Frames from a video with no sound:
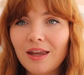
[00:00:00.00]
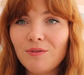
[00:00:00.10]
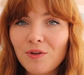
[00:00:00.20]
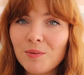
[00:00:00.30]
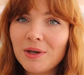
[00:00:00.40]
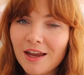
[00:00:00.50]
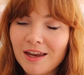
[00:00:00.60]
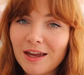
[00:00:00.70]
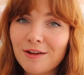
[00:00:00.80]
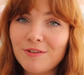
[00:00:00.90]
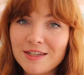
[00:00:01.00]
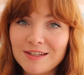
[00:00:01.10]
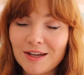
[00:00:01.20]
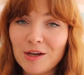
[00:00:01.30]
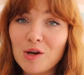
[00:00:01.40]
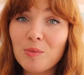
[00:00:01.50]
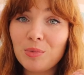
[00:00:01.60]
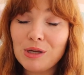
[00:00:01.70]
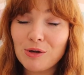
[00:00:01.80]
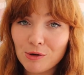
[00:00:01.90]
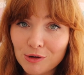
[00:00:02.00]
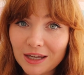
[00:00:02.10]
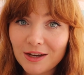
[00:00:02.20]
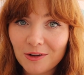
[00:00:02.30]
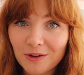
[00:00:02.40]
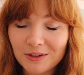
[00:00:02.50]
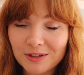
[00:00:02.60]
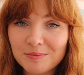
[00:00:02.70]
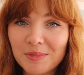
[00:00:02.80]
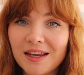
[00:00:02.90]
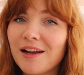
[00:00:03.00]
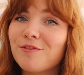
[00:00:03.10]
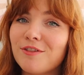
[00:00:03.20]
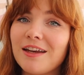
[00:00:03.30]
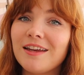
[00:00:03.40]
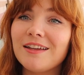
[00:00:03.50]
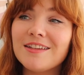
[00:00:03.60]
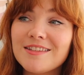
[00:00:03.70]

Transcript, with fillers: If you would like a video purely on my gathering